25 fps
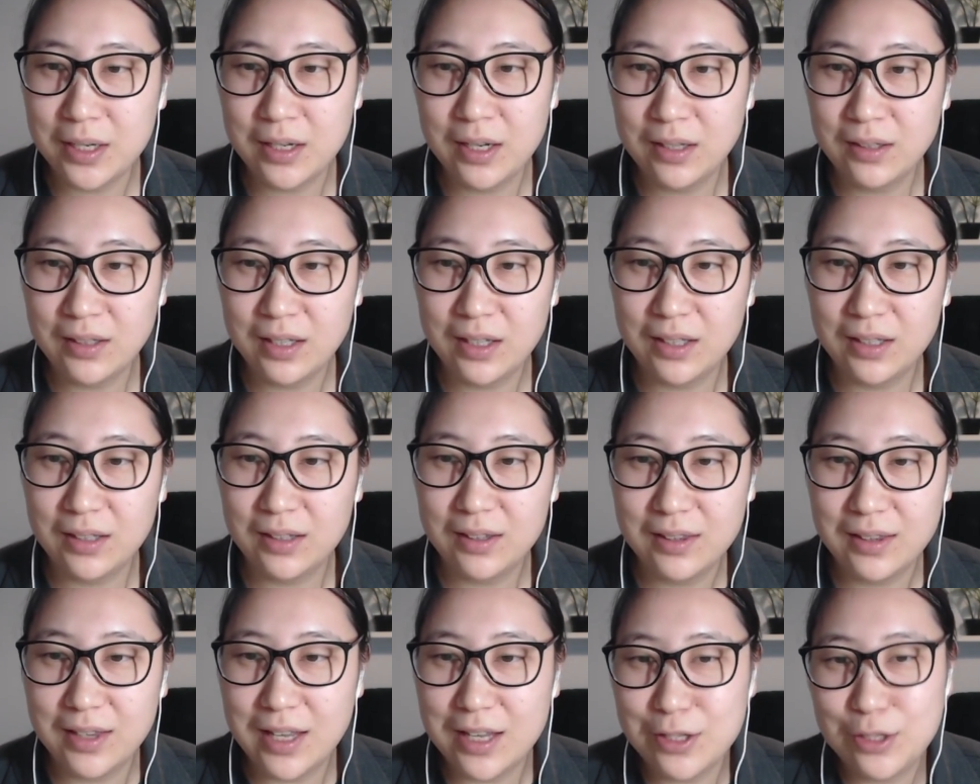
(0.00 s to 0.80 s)
and I think
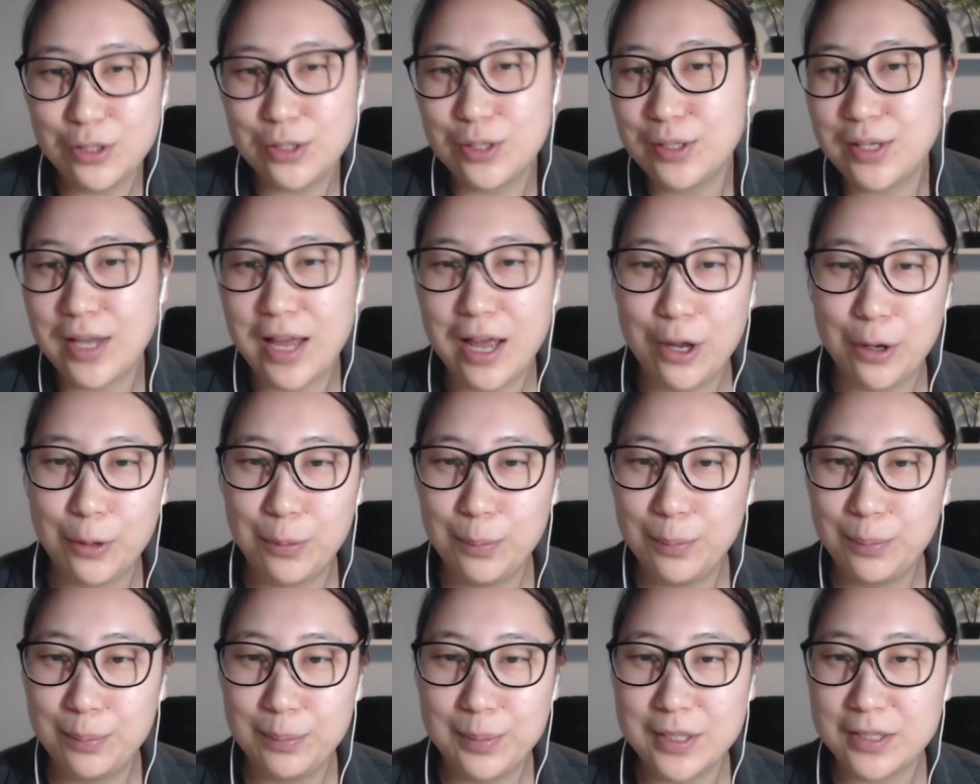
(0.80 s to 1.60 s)
that's just how
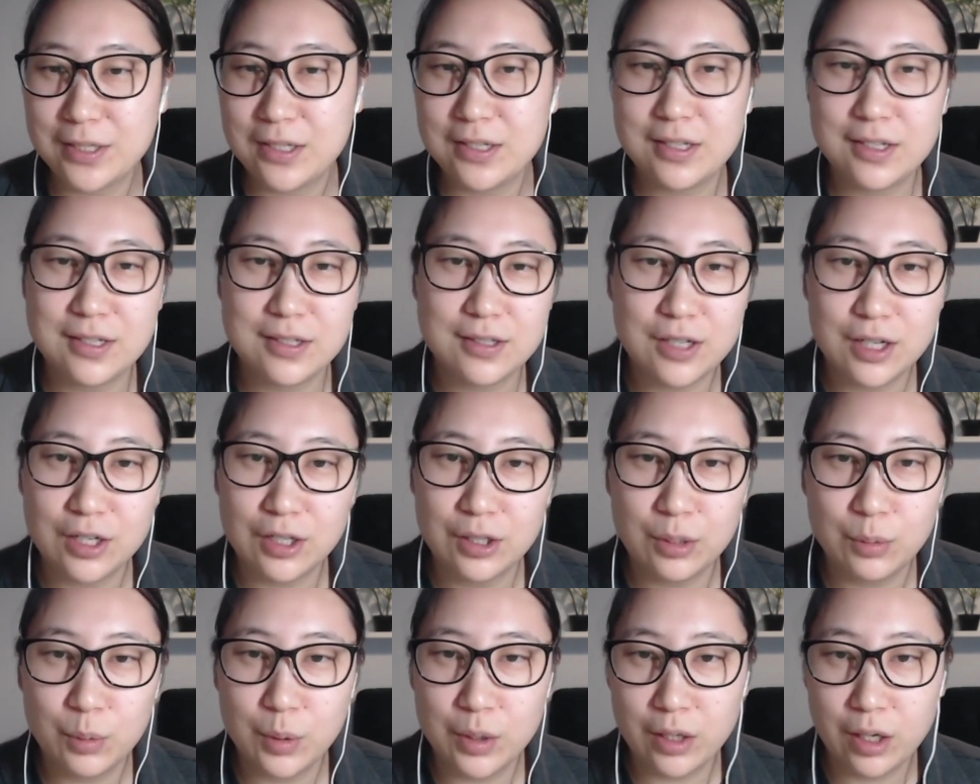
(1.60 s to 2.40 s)
business is done
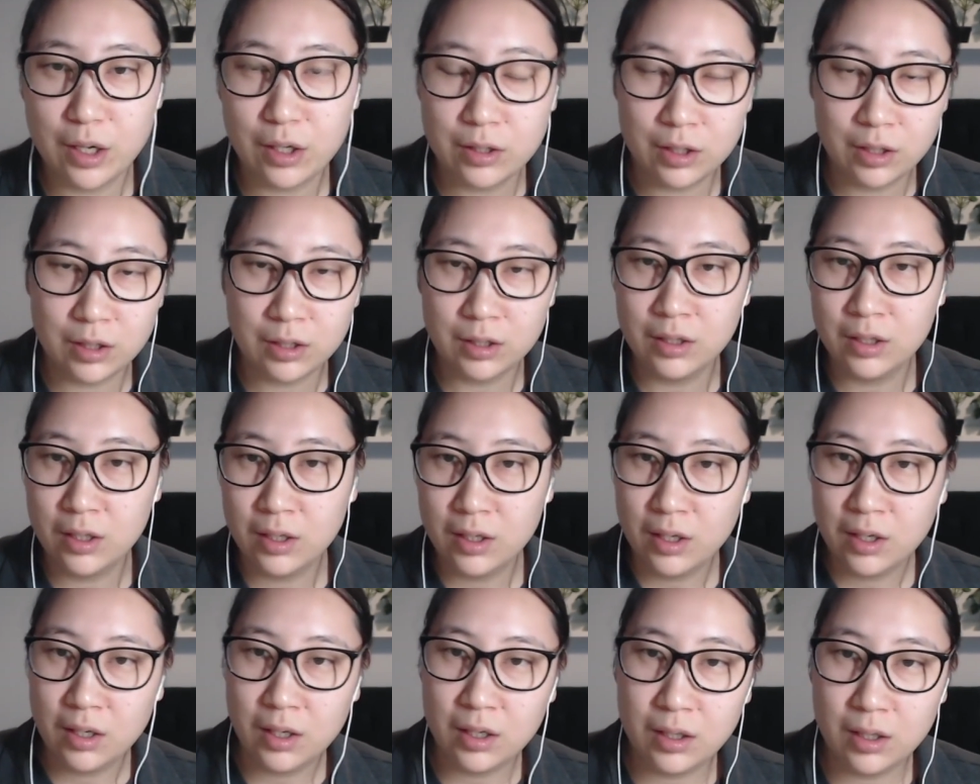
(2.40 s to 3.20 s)
on
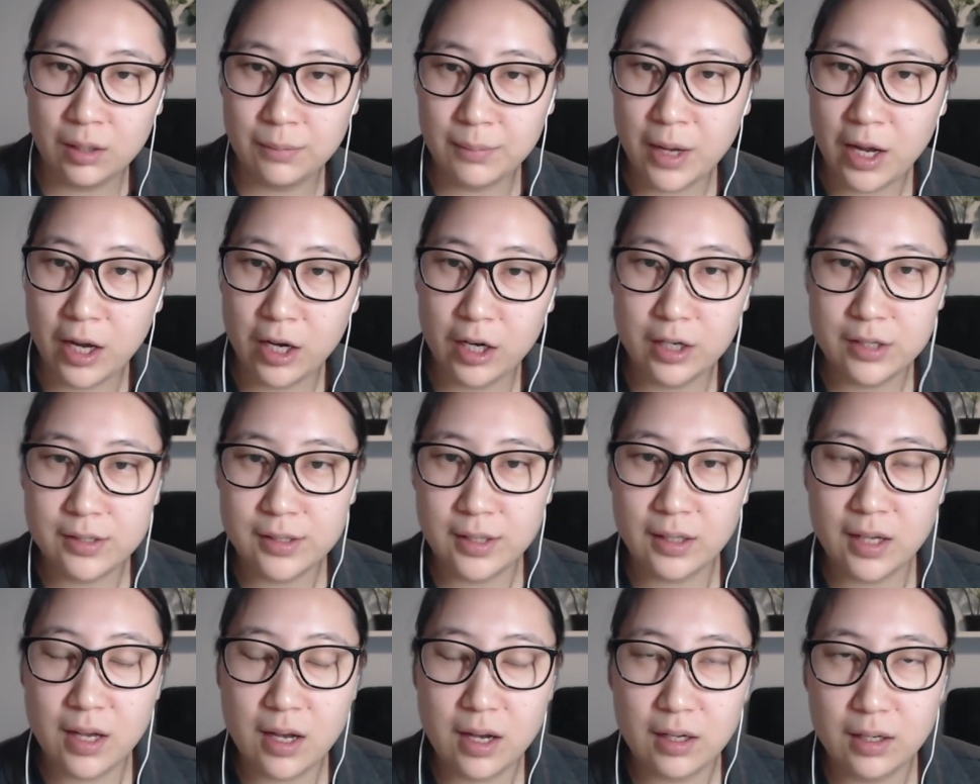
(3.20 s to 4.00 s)
a higher
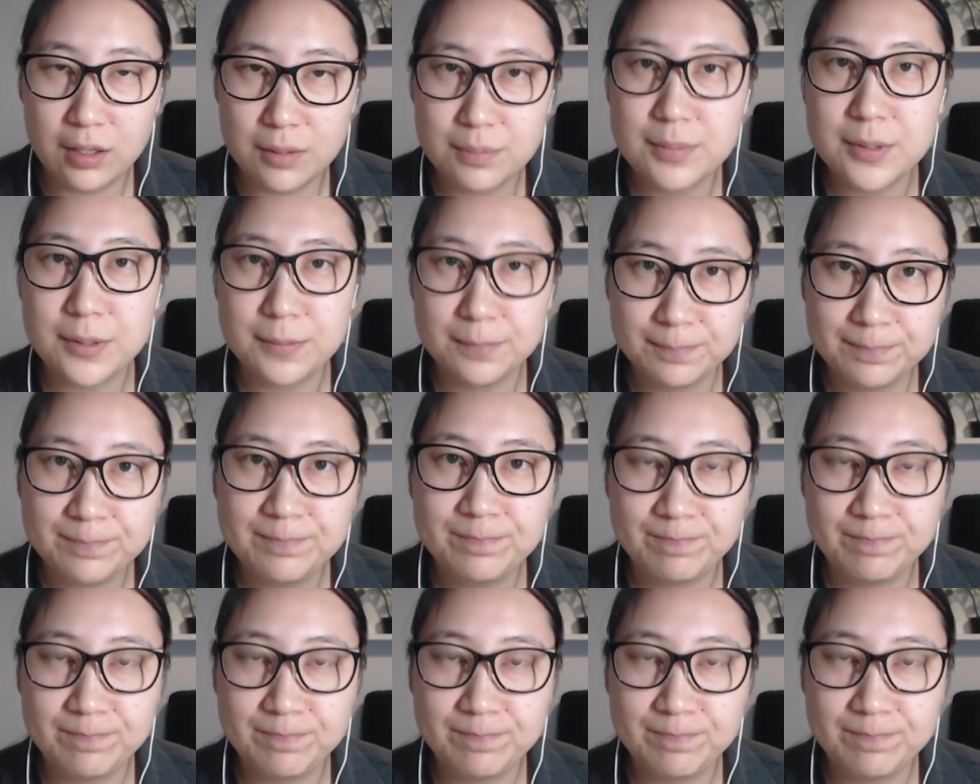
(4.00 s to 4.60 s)
ticket items.